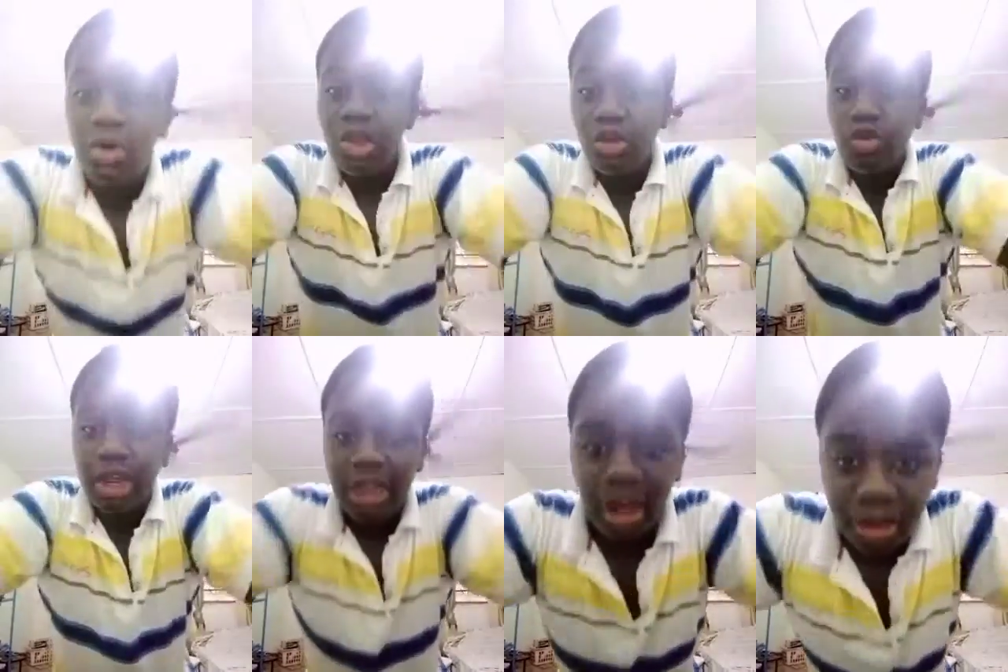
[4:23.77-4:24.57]
you, drank
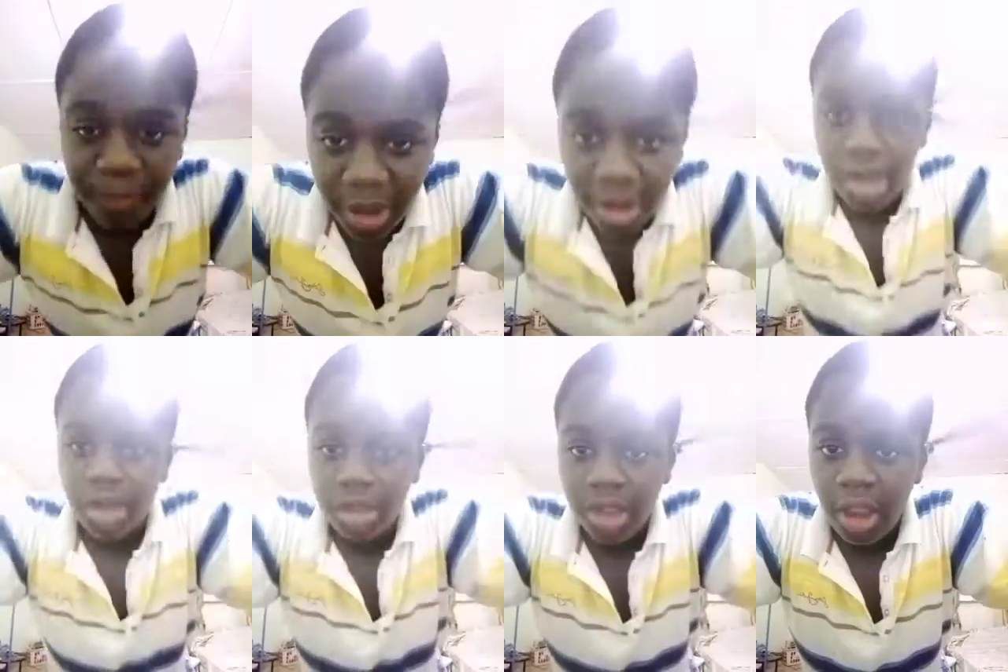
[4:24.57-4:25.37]
a lot of milk.
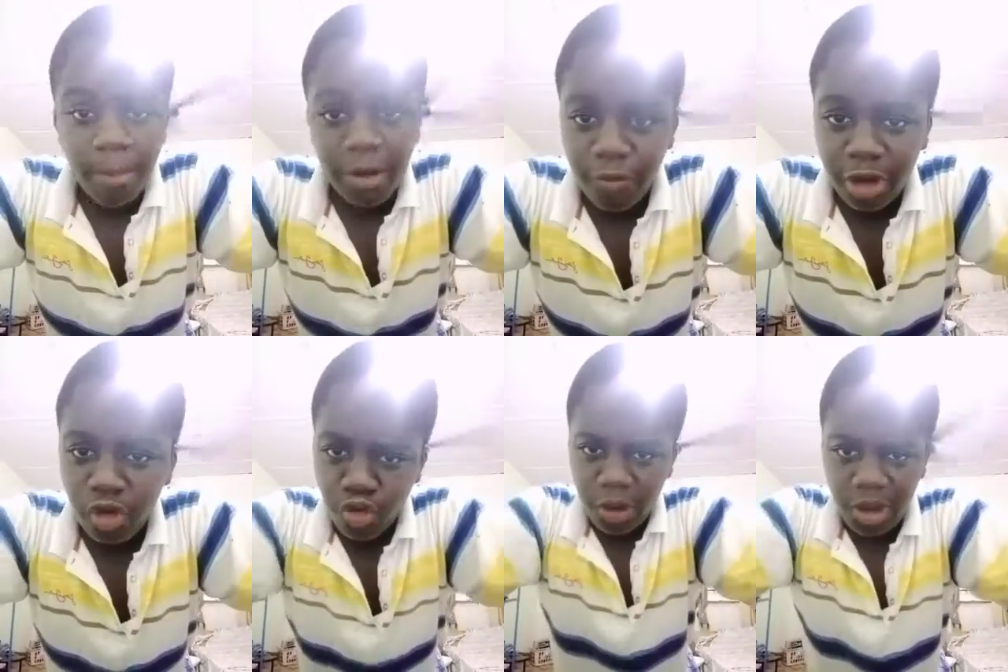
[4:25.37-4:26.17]
My friend, your
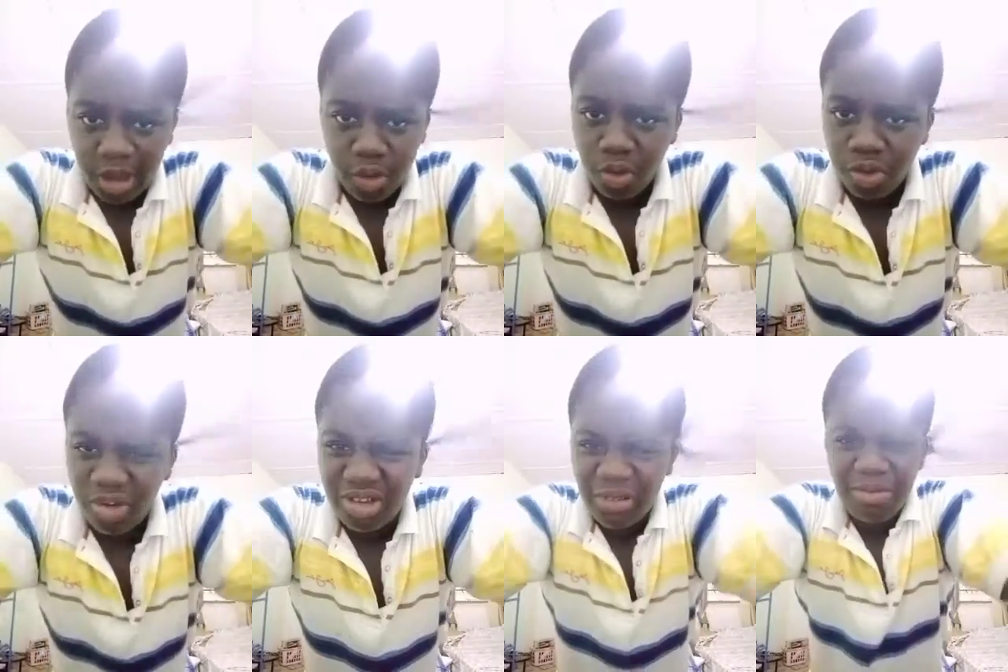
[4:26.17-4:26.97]
training will not
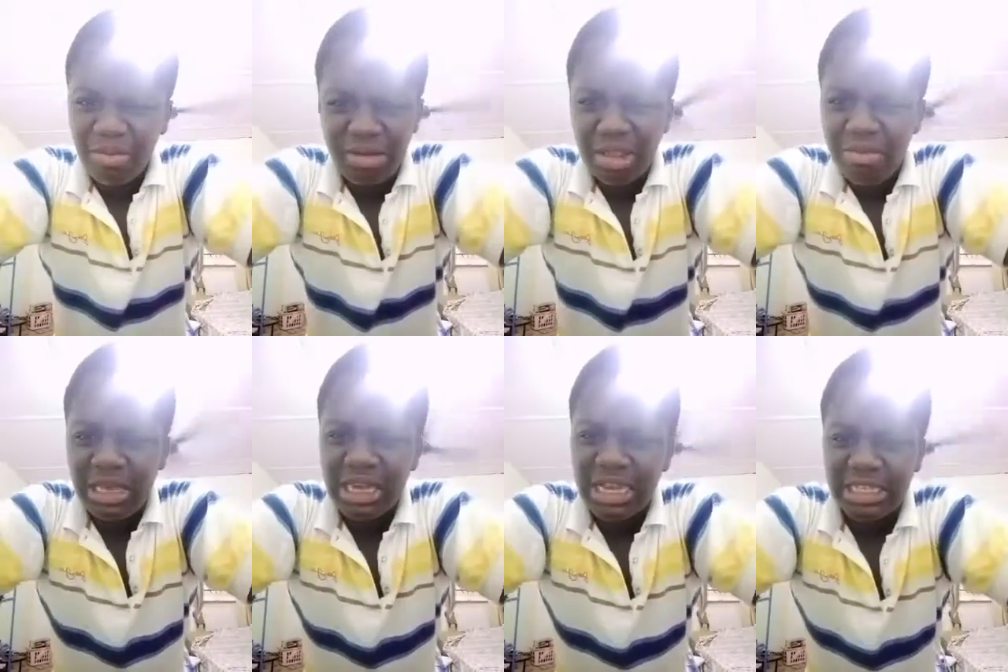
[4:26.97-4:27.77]
be
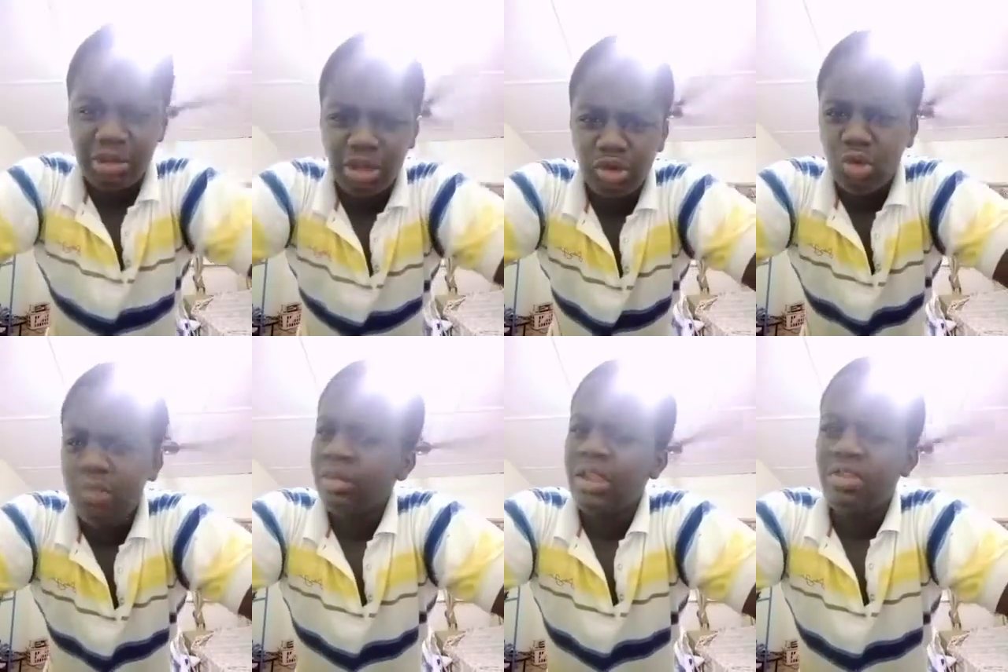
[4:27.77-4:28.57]
nice. You can't do
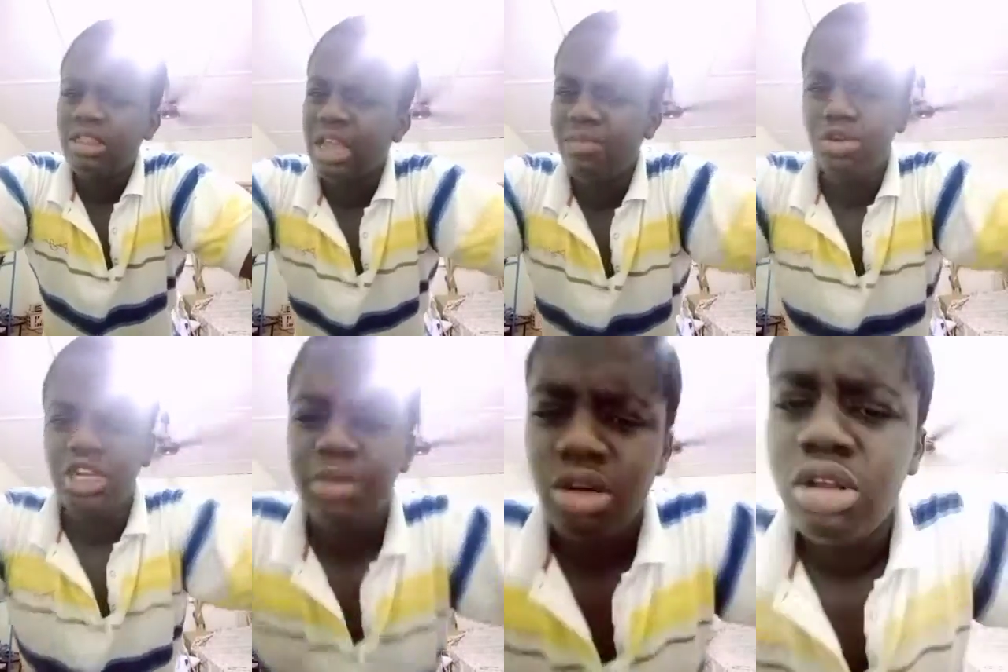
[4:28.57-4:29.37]
even ten push-ups
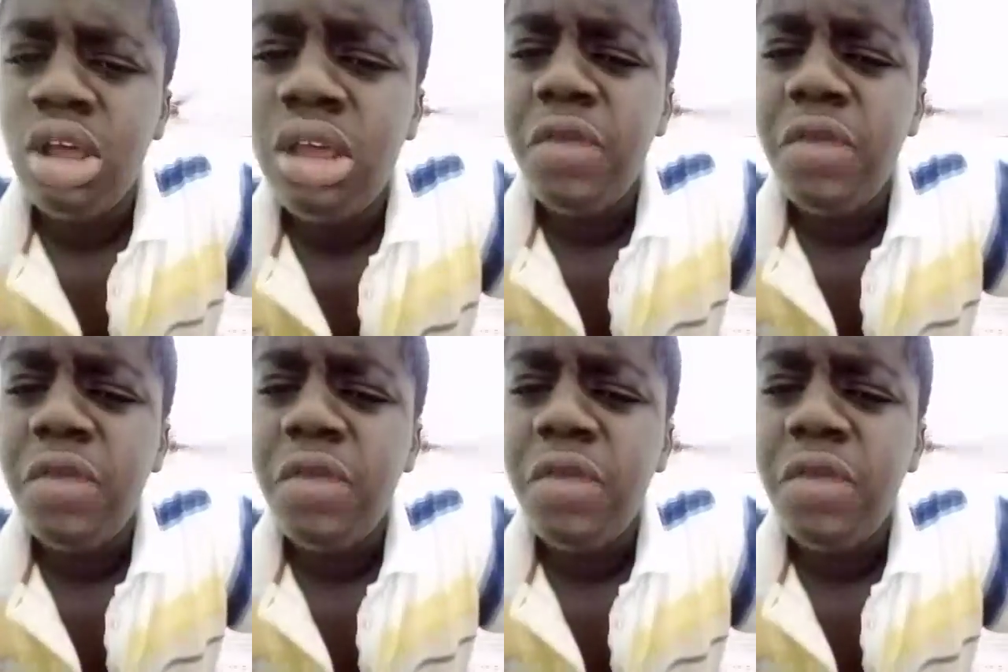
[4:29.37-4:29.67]
because you